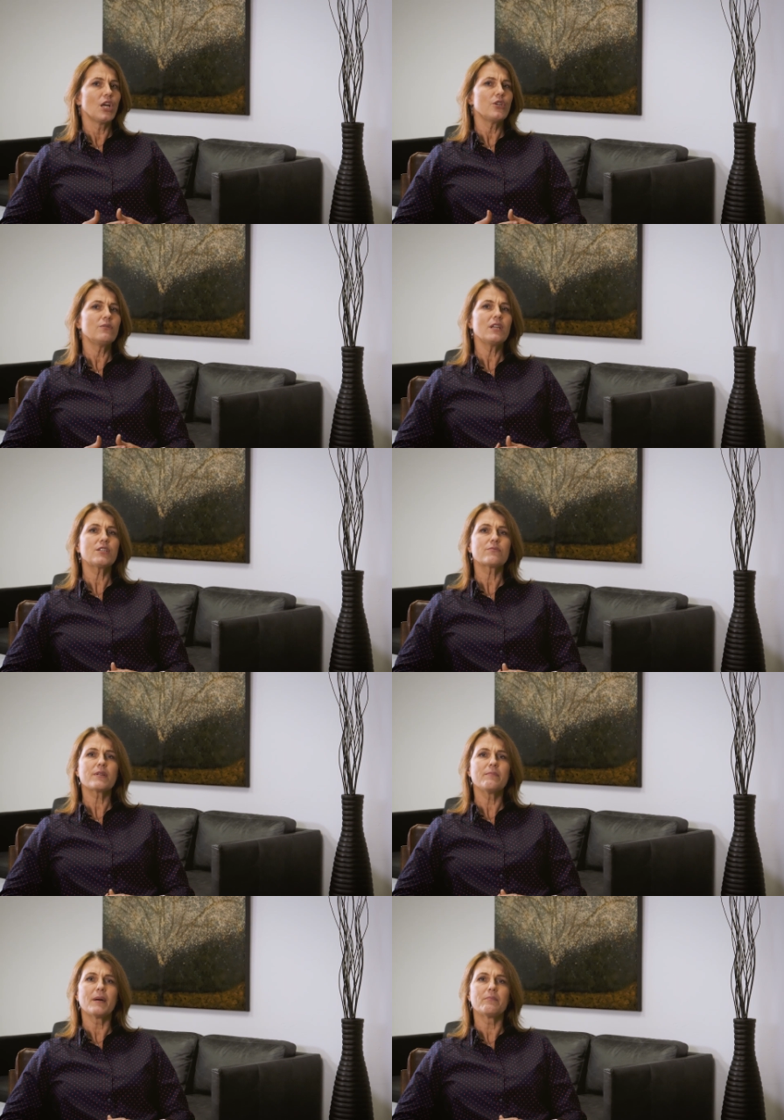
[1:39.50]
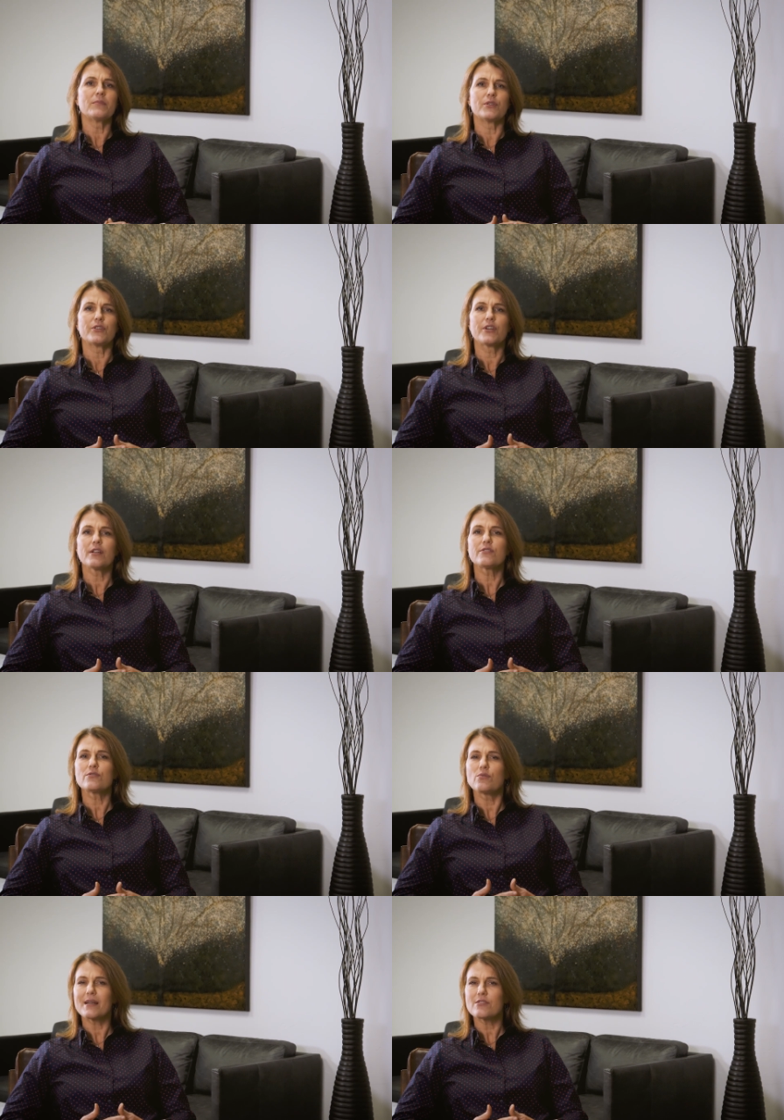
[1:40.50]
You need to remember not to
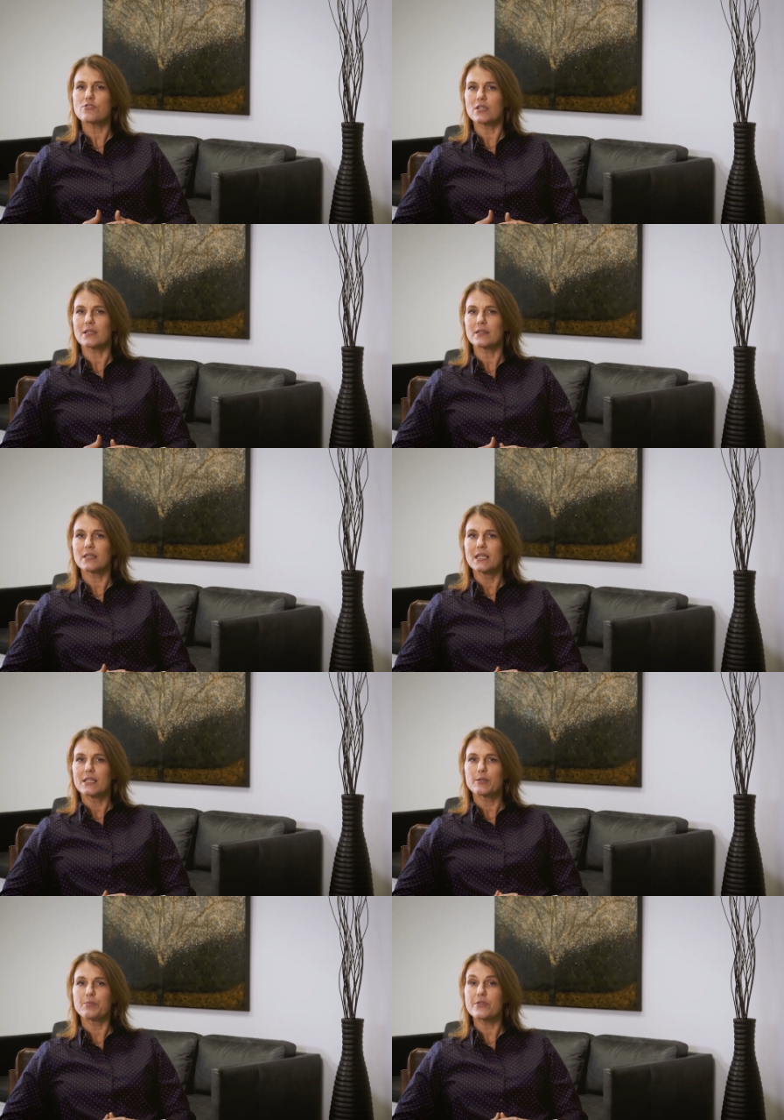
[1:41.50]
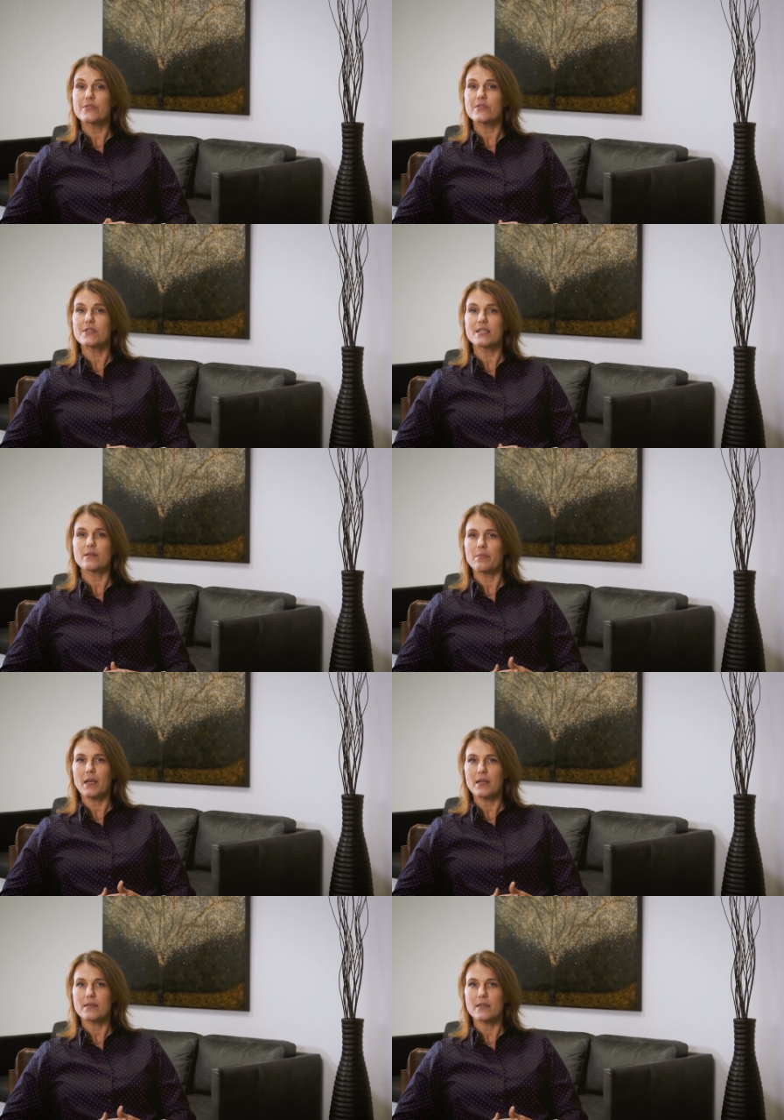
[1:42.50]
question the person's
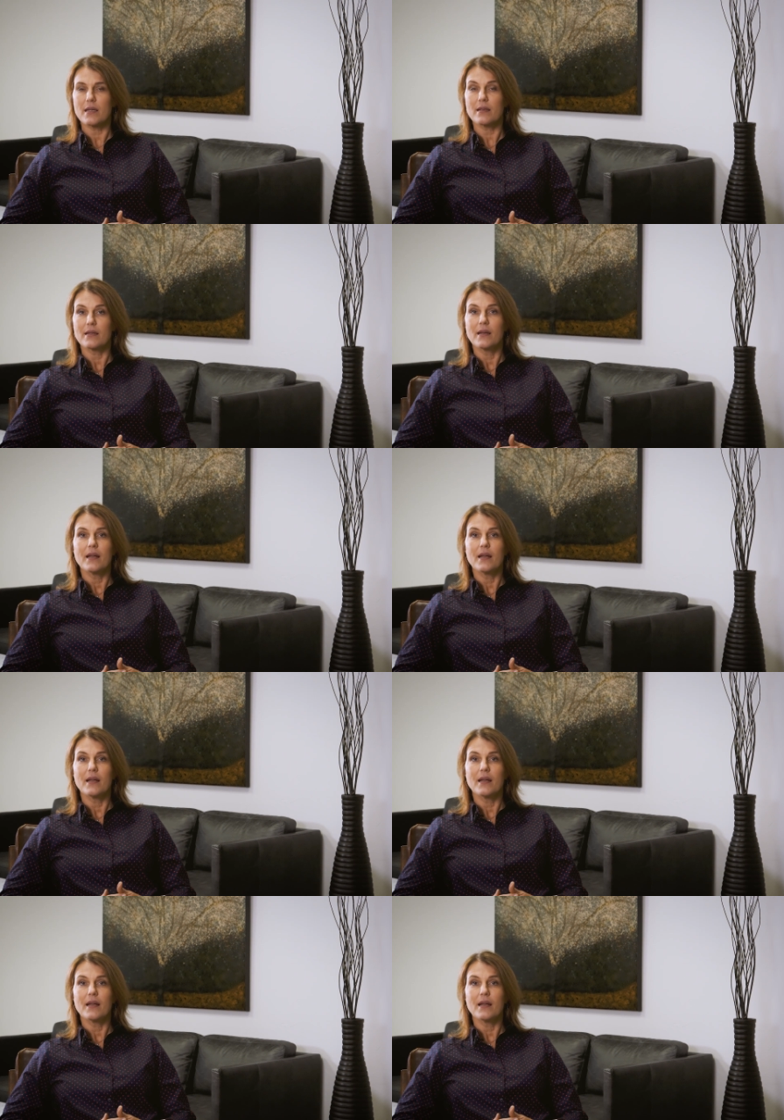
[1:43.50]
disability.